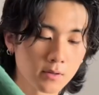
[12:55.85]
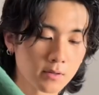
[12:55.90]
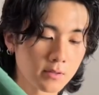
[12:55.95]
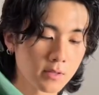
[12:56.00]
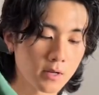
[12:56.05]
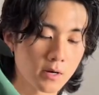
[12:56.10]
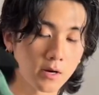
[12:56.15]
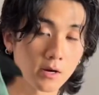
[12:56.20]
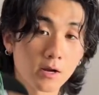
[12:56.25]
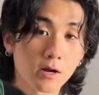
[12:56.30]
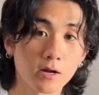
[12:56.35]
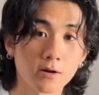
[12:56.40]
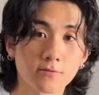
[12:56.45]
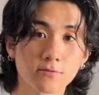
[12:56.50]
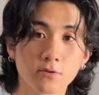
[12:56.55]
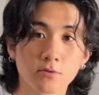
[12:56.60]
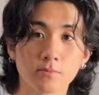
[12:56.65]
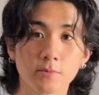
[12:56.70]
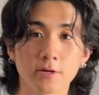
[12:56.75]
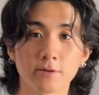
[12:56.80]
that I got
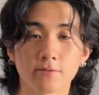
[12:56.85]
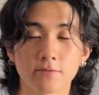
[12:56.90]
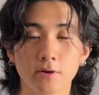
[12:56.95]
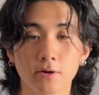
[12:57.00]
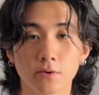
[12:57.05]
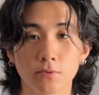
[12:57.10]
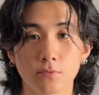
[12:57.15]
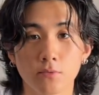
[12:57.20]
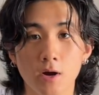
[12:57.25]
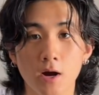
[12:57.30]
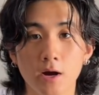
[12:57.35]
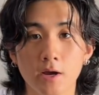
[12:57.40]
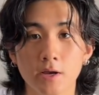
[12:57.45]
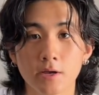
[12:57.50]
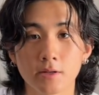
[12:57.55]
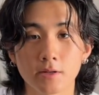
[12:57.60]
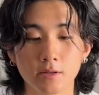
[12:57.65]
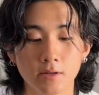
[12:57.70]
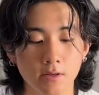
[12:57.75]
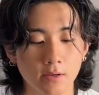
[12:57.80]
from my friend
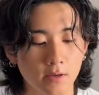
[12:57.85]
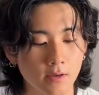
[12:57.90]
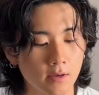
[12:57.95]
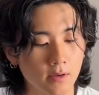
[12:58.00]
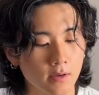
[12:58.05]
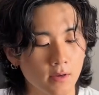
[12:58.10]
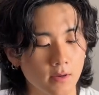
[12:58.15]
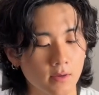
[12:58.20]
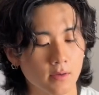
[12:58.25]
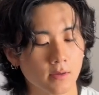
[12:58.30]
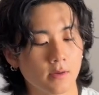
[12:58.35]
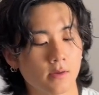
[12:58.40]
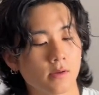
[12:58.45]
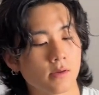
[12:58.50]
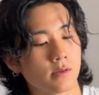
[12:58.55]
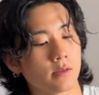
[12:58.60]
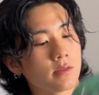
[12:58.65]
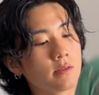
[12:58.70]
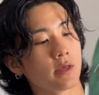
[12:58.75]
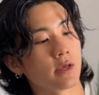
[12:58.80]
Ryan.
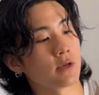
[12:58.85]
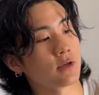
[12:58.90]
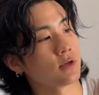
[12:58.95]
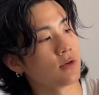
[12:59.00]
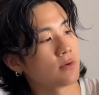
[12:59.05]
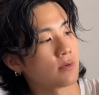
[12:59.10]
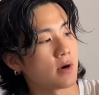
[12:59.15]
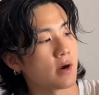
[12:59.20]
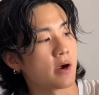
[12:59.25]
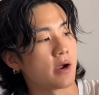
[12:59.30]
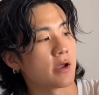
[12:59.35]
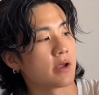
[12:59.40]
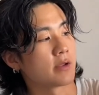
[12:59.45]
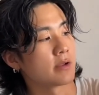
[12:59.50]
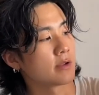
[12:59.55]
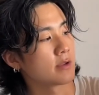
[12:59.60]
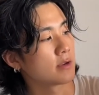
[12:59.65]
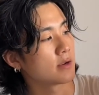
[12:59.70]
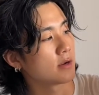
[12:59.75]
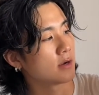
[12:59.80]
Thank you, Ryan.